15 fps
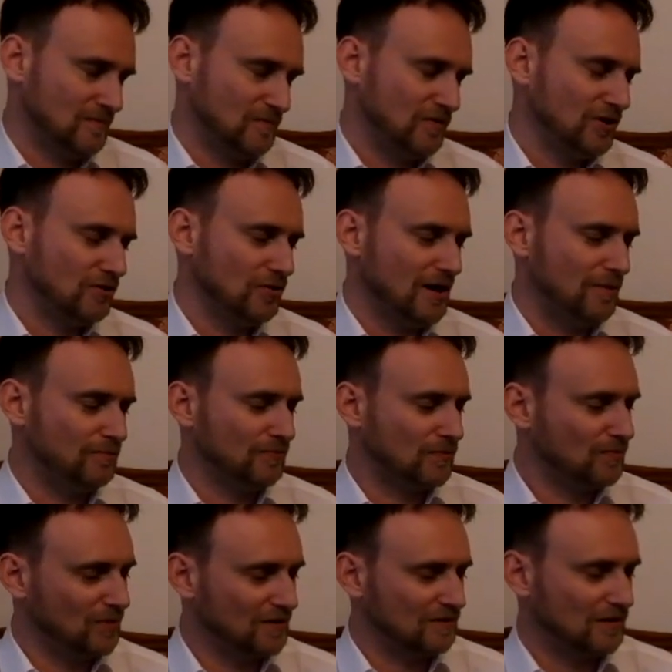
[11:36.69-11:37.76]
video
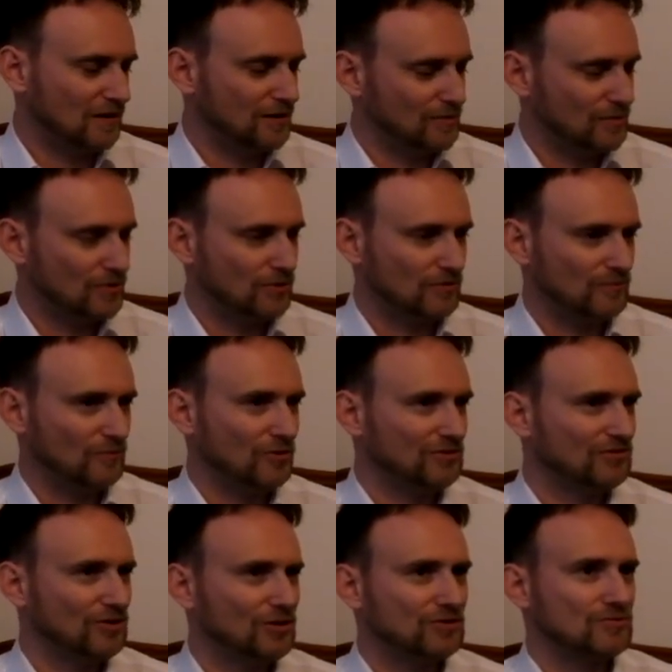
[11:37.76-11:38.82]
happened, basically, because it was
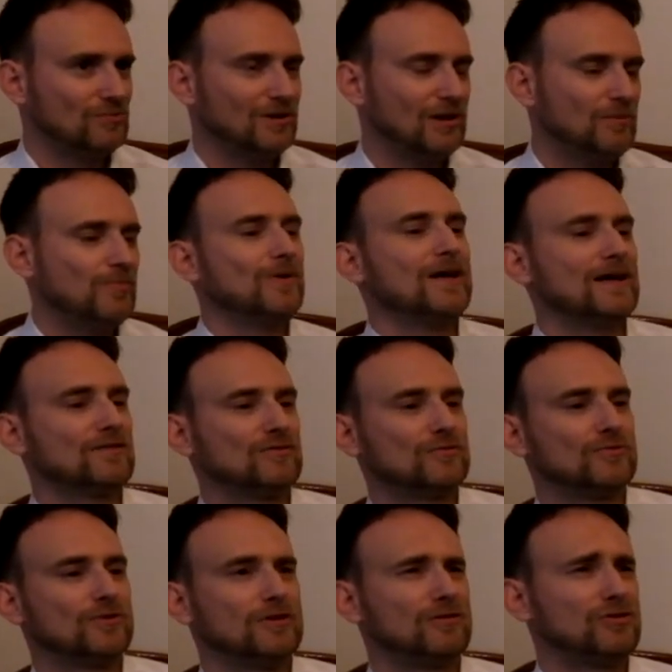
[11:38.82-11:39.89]
not really planned to
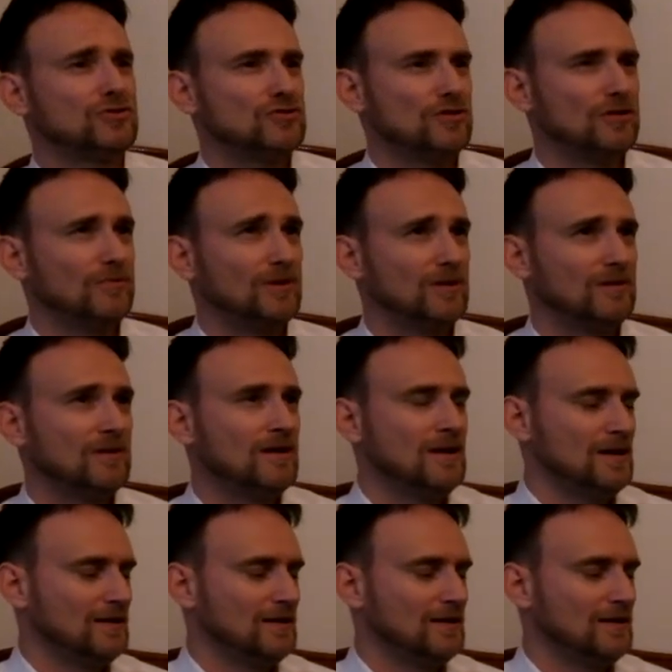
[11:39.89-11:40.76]
do the German